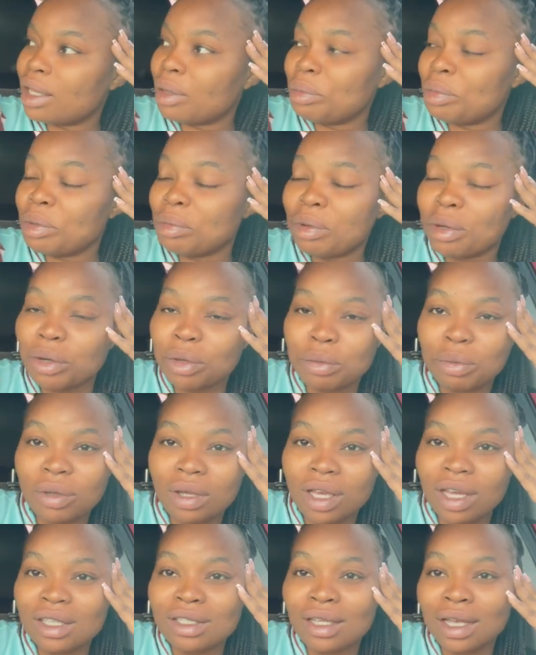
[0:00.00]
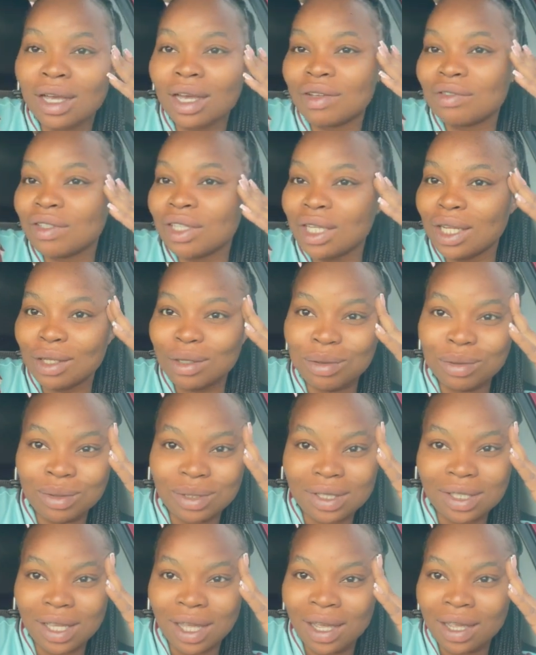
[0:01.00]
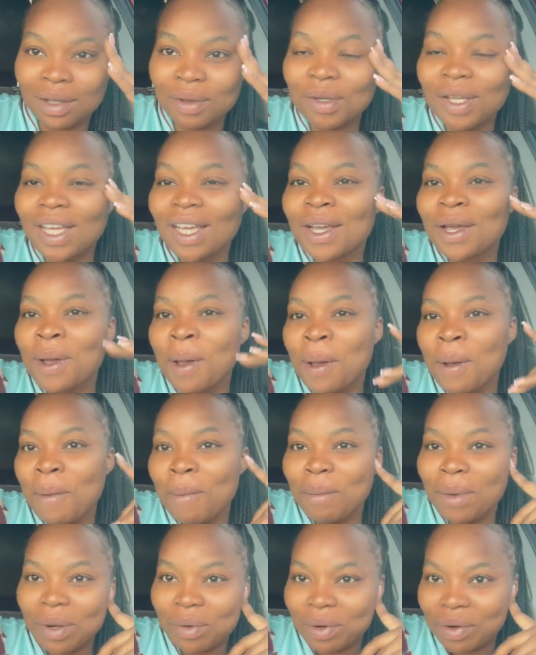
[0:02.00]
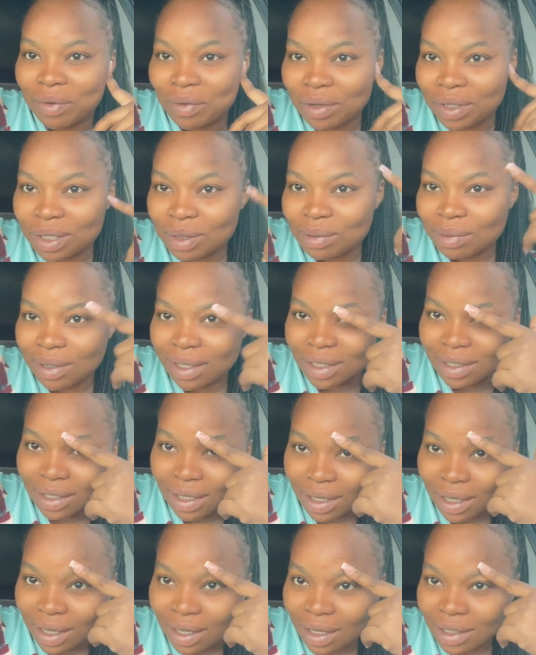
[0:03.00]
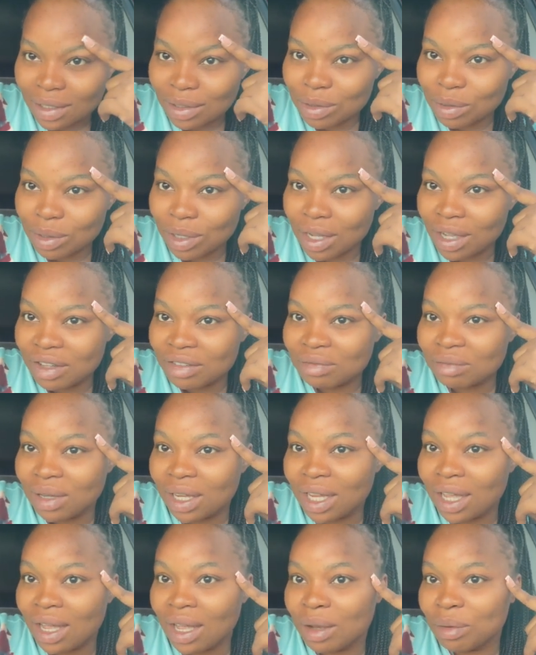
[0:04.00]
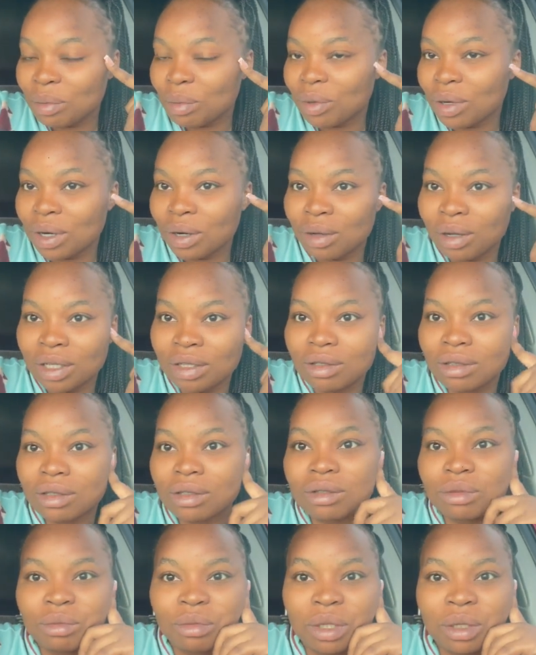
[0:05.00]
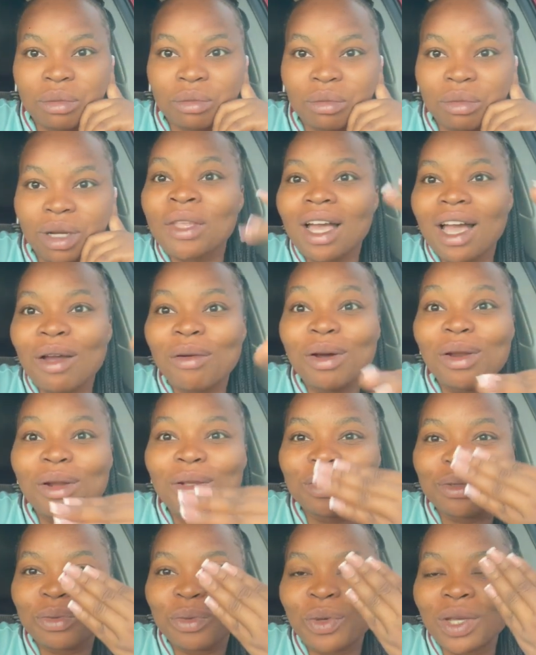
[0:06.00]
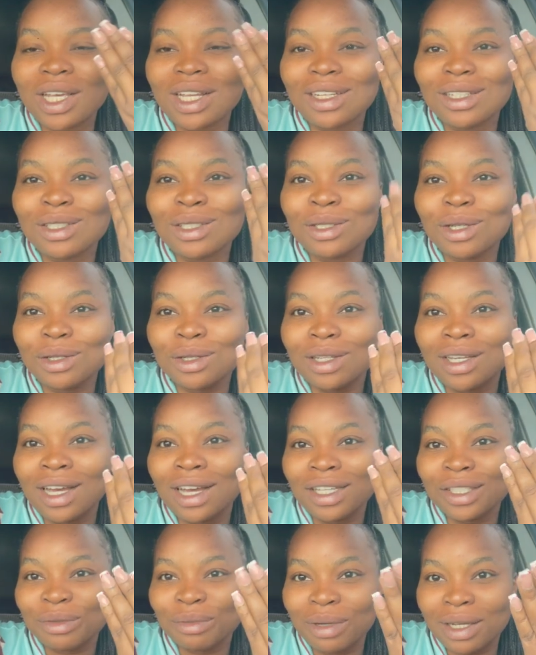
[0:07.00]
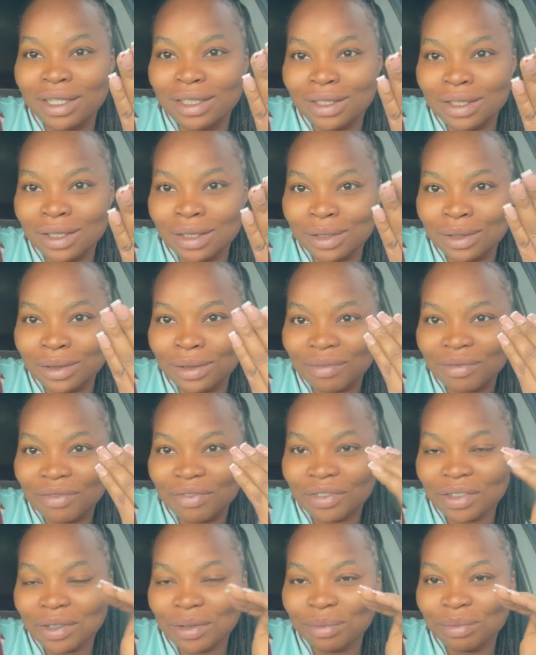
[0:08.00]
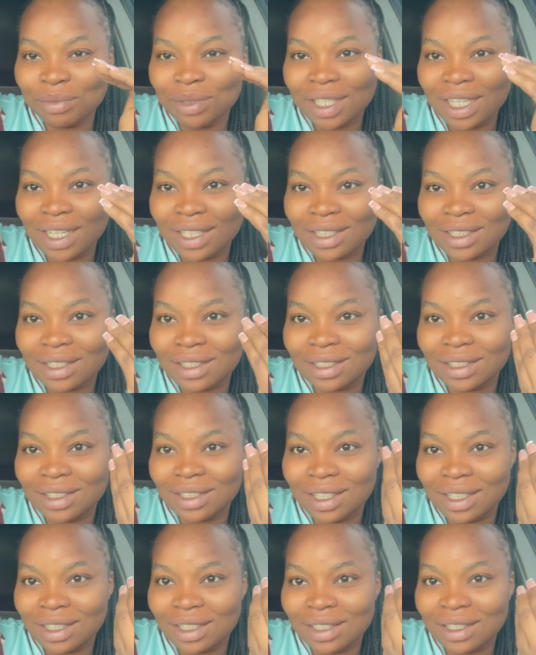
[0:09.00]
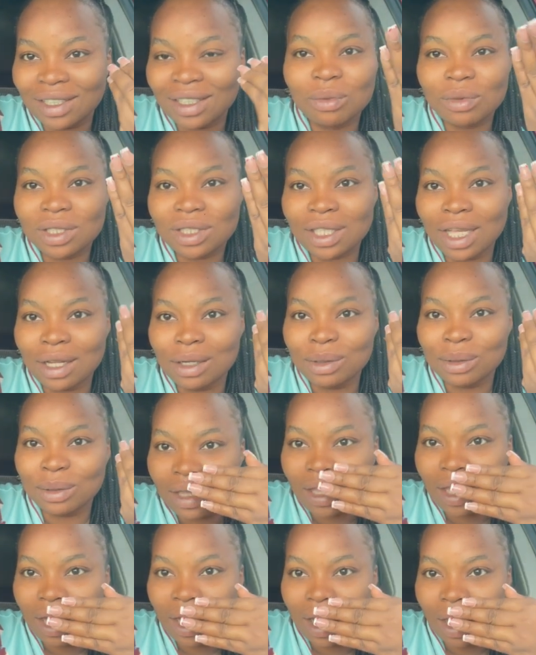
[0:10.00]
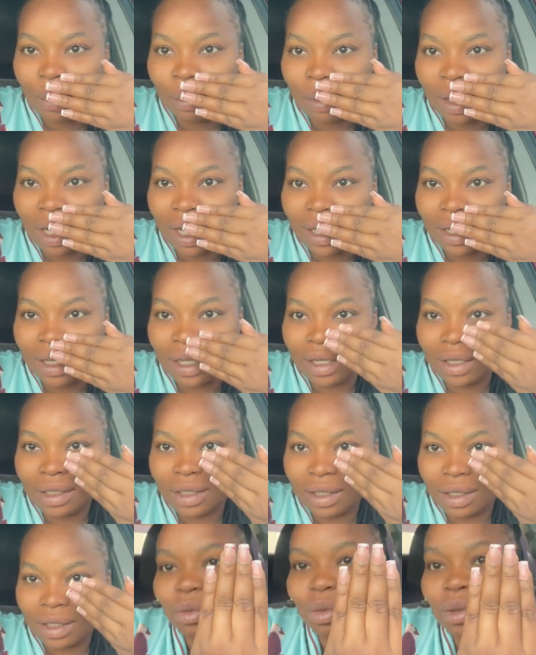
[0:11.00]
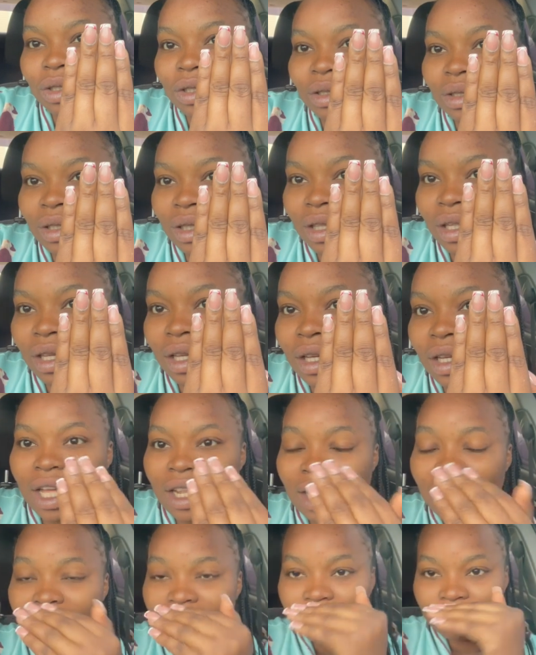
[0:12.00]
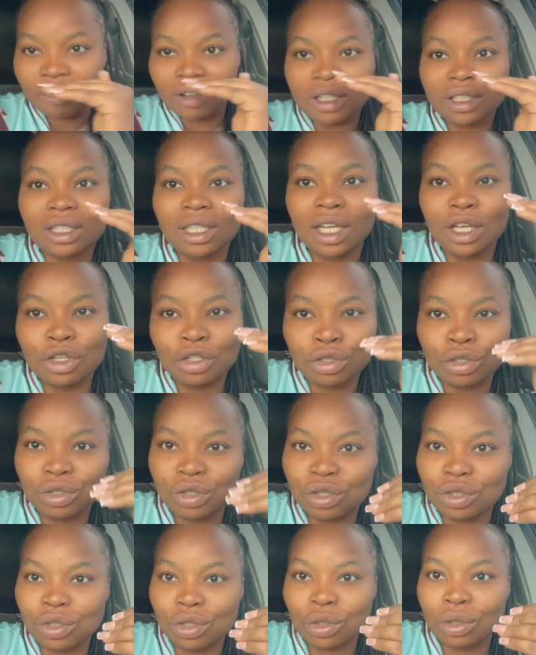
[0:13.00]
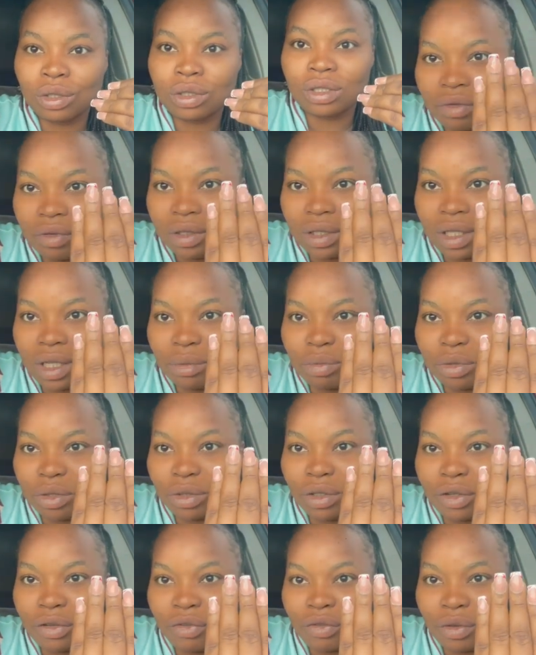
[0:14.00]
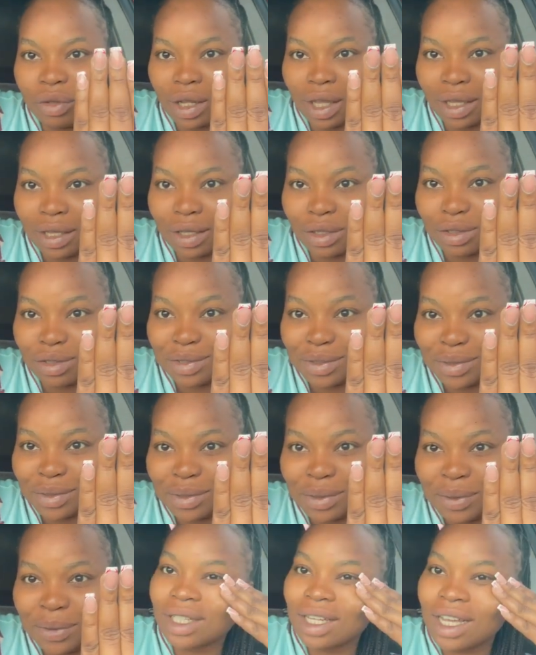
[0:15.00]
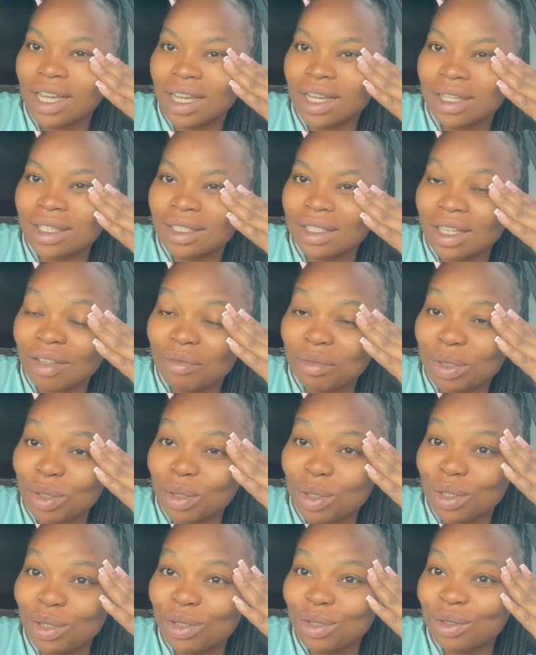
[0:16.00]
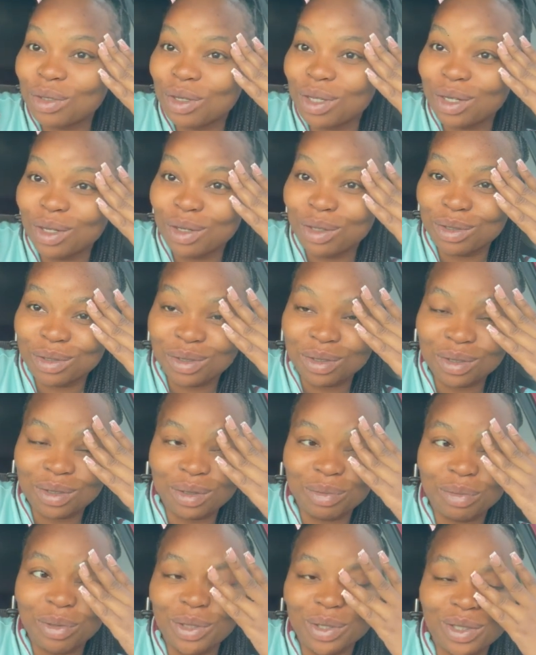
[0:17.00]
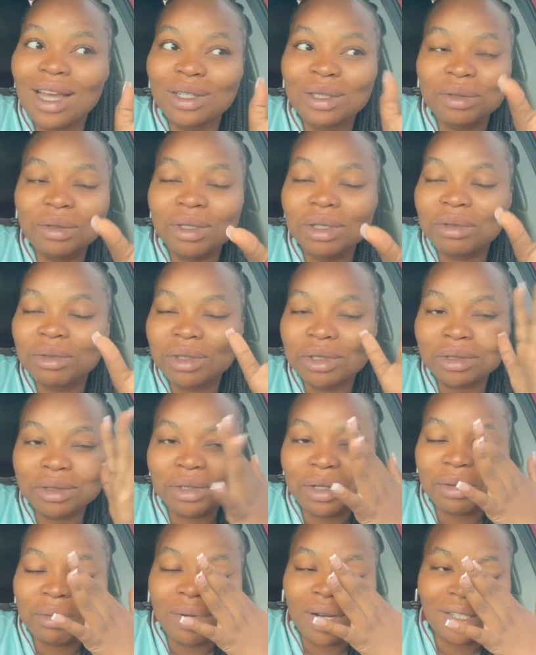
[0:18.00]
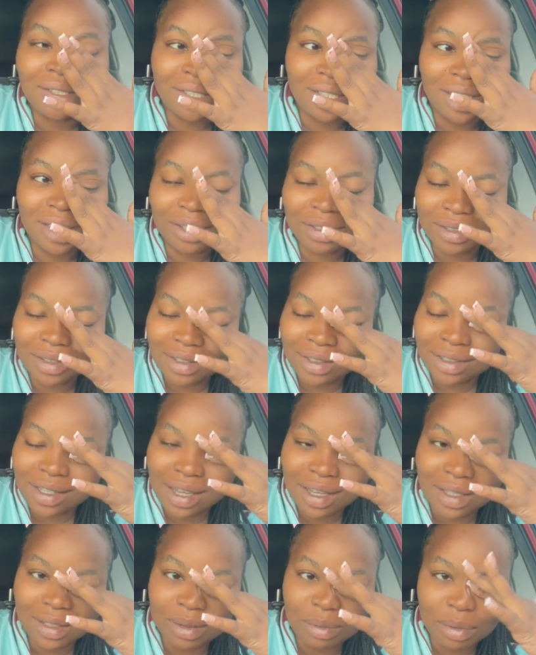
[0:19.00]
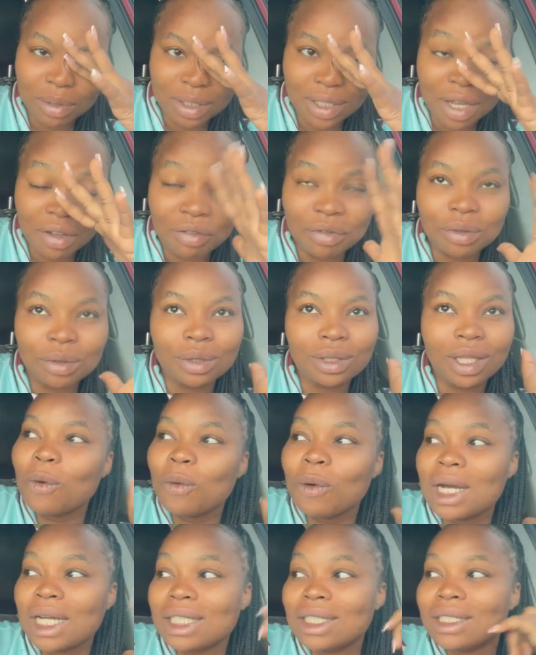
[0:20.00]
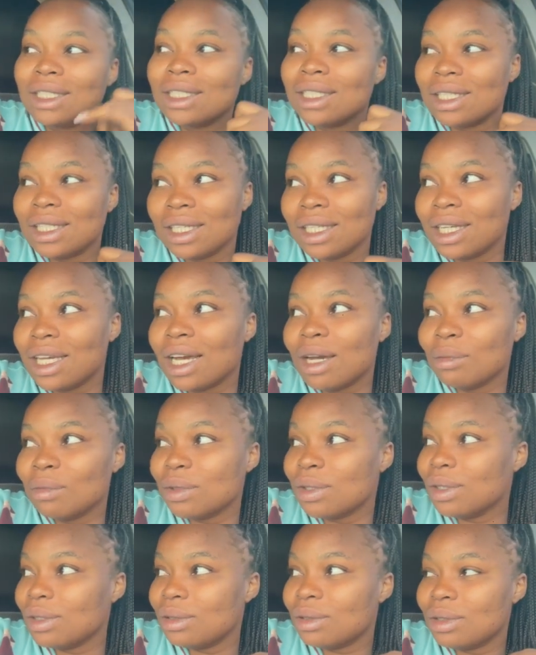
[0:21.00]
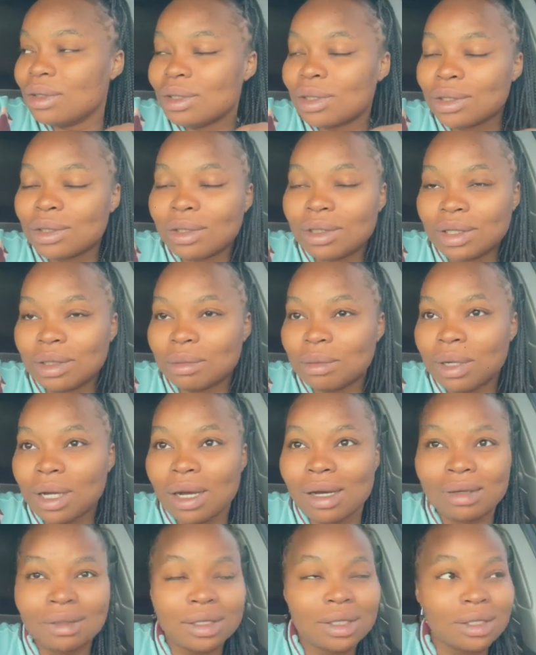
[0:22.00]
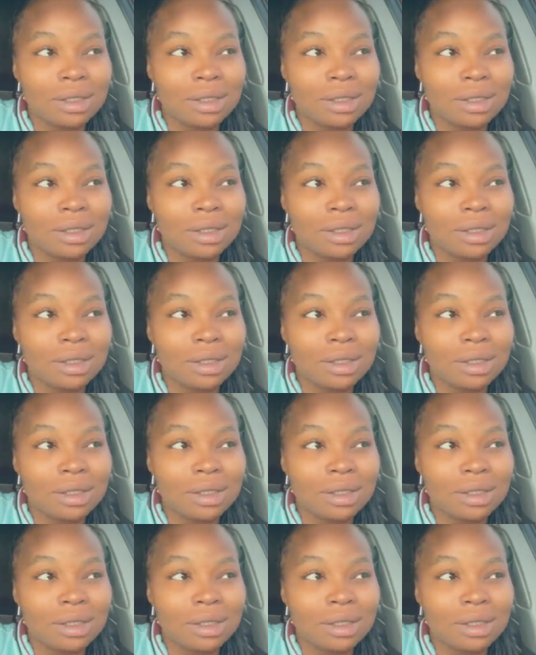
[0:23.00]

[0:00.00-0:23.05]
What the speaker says: a baby. I hope you guys are having a good time. Merry Christmas. Hey, I need to carve my eyebrow. I just remember I wanted to quickly show you guys my nail from yesterday salon. I think I'm liking What do you think? I like the fact that it's short. Let me know if you like it also, guys. I've been going through a lot too, but I don't really want to come out here to say it, but I feel like one day I'm going to just talk about